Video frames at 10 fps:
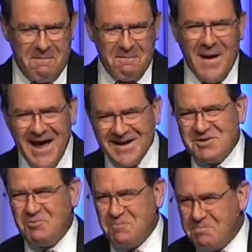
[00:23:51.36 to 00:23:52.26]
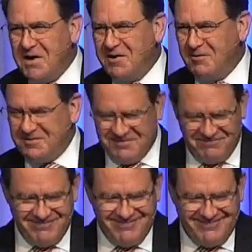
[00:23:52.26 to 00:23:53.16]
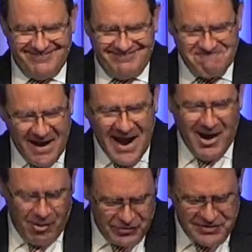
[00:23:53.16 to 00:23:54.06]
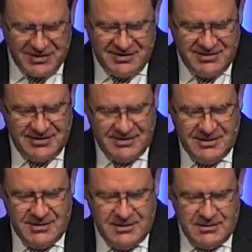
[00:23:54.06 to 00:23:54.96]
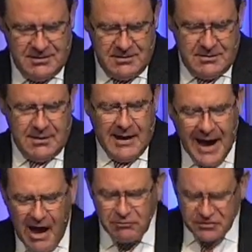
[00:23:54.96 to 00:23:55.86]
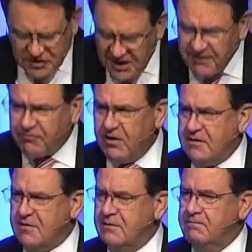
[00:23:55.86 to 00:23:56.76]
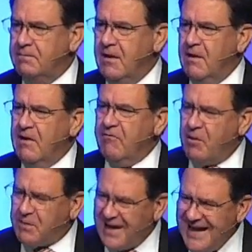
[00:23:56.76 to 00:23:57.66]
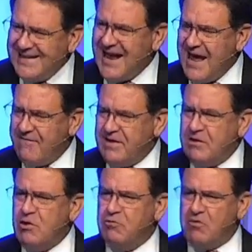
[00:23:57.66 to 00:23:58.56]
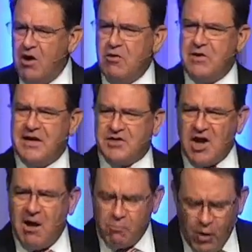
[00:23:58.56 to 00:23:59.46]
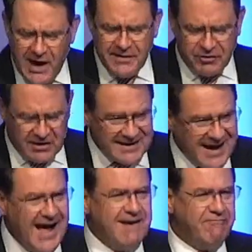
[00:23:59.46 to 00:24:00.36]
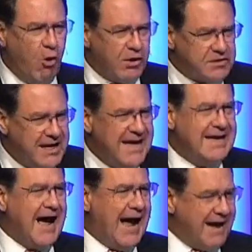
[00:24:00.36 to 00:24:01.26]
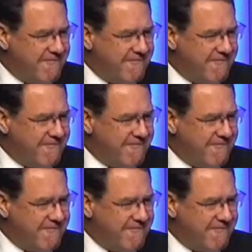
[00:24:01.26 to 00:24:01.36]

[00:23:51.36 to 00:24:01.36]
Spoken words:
maggots with puckered mouths. How different from King David, who wrote in Psalm 139:14, I